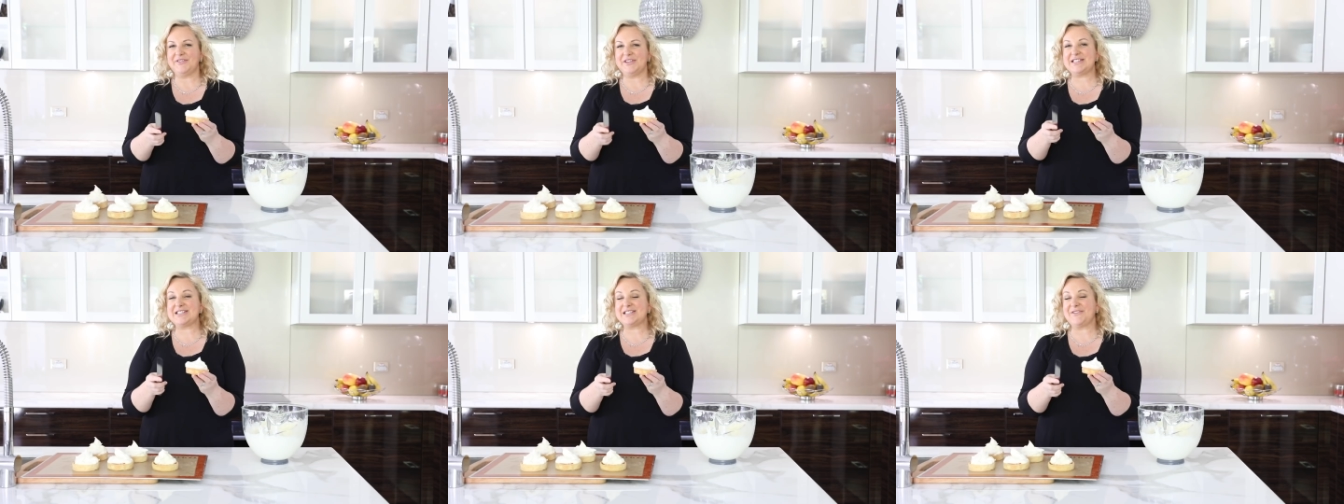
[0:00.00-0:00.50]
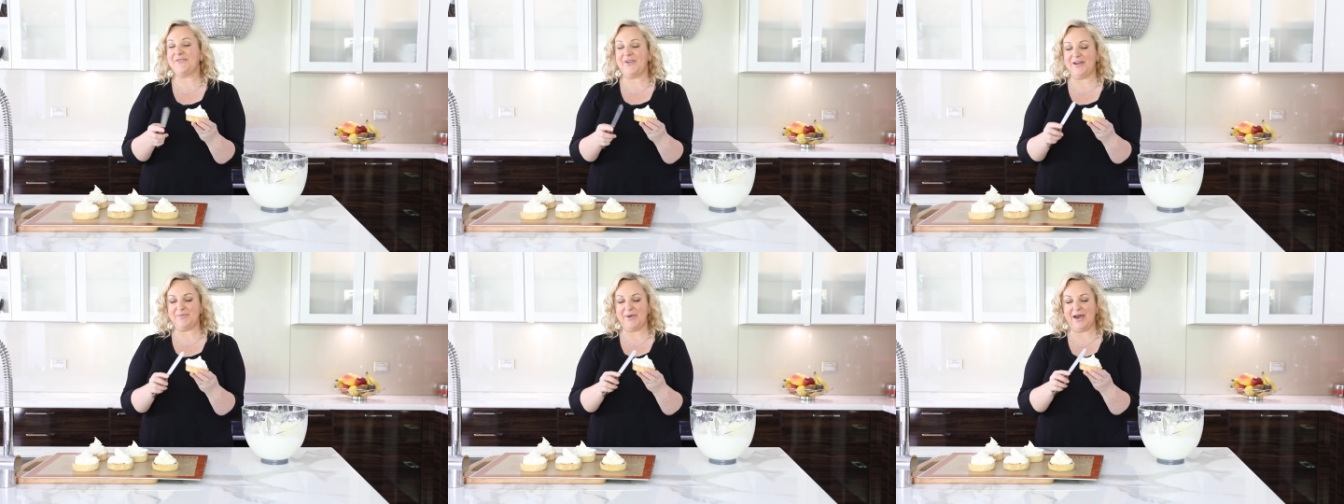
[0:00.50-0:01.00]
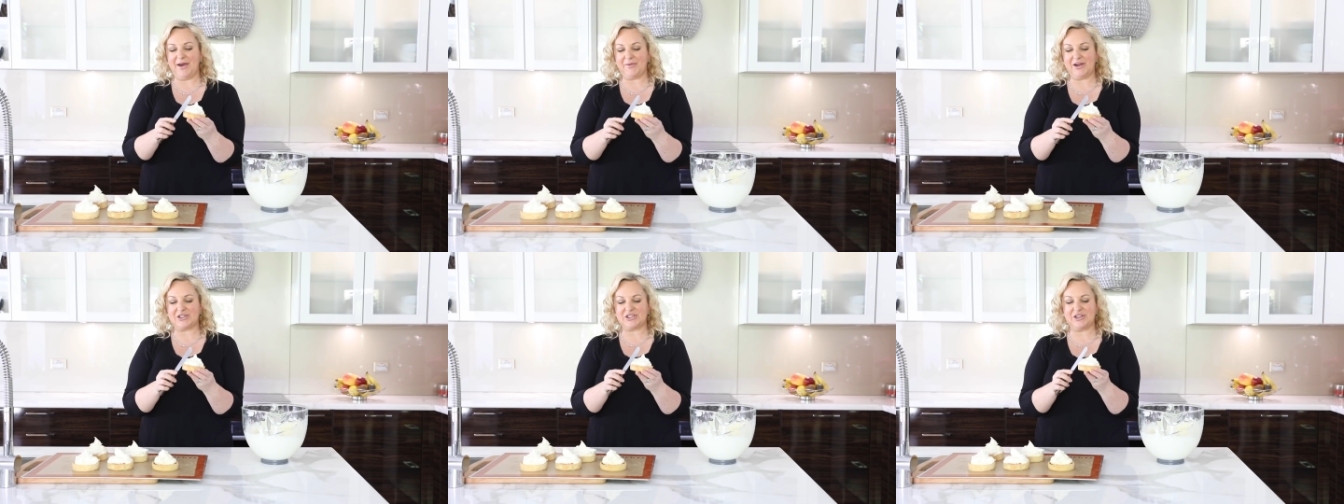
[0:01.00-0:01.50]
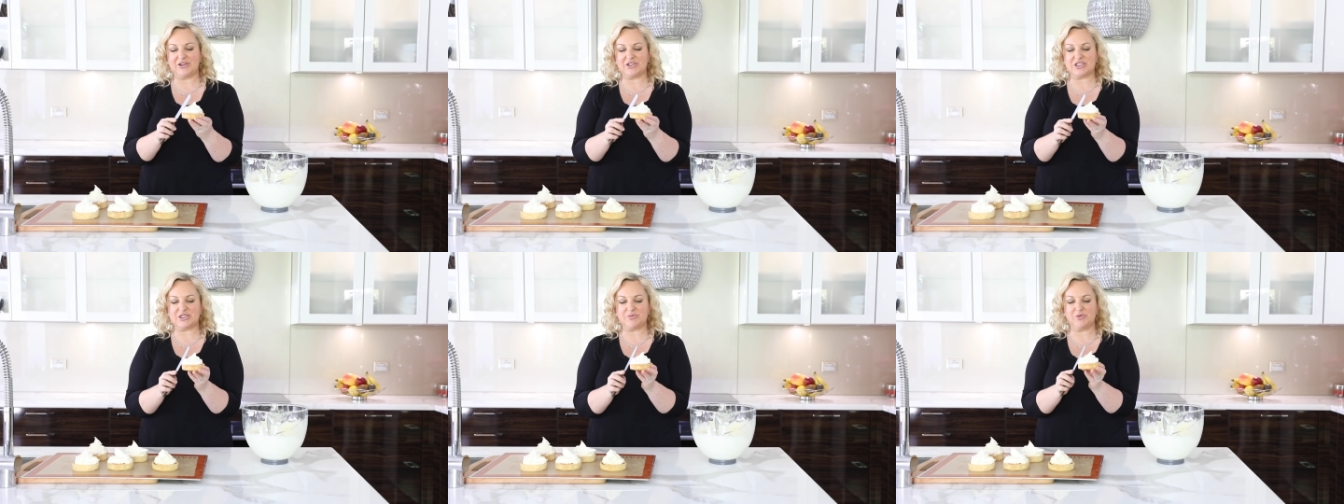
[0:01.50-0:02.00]
This is the fun part. We're actually going to
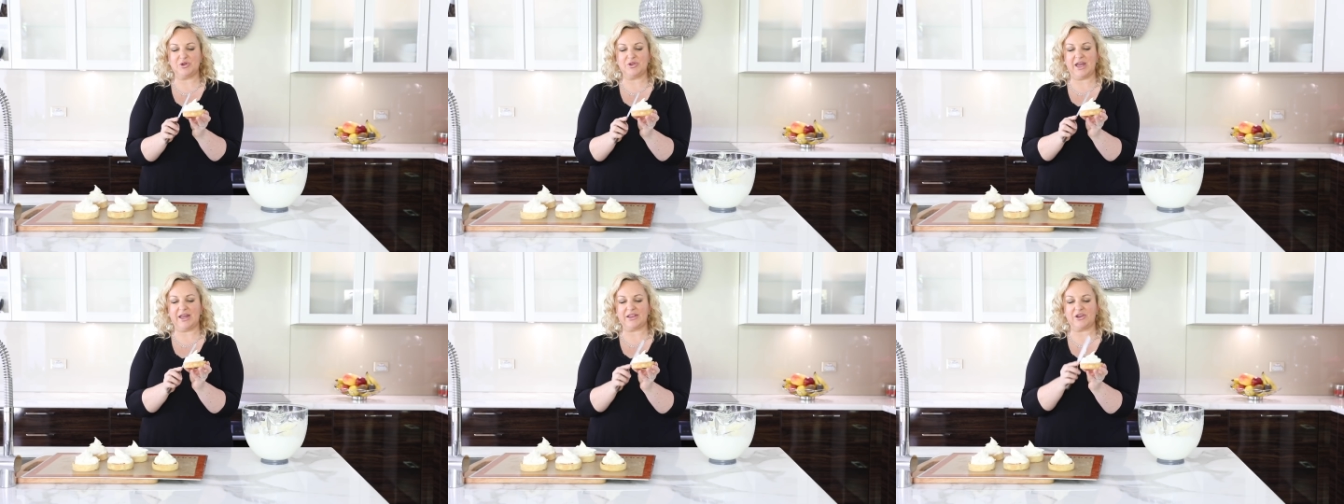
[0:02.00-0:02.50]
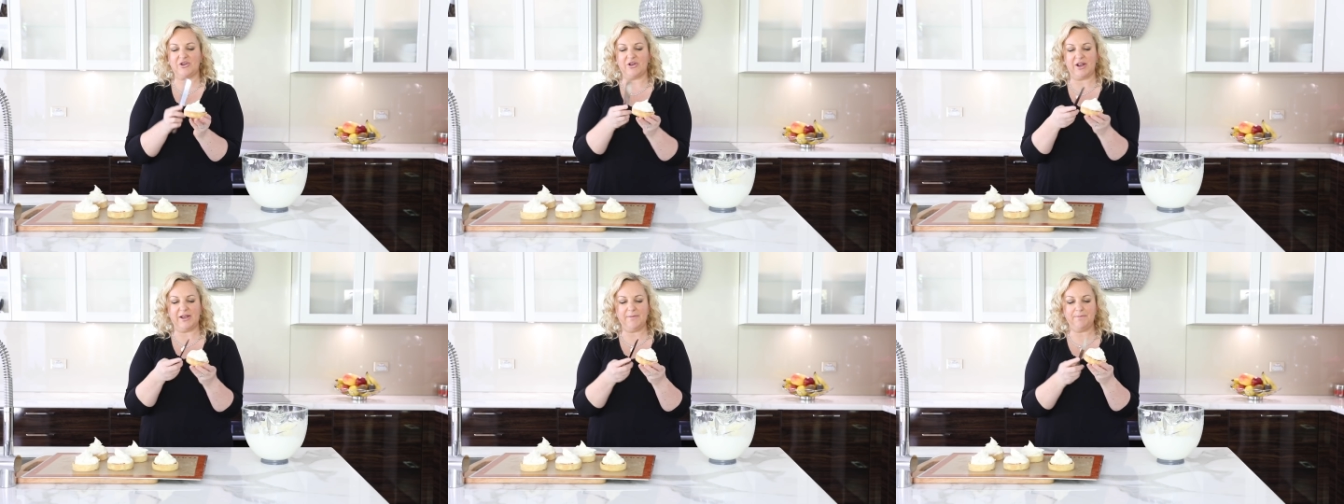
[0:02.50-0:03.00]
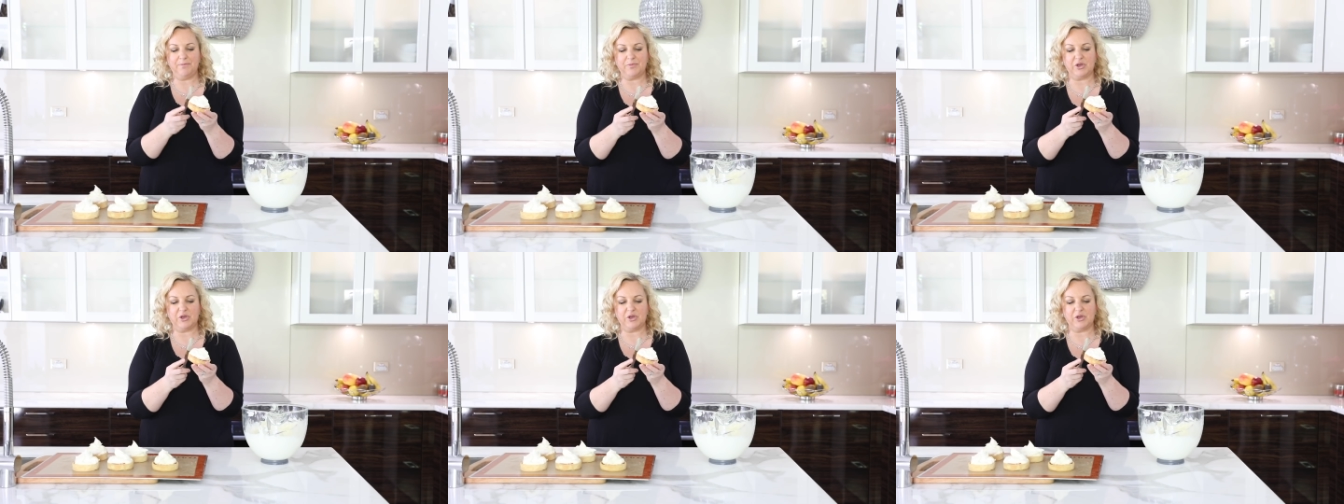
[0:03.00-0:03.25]
smooth out the cream.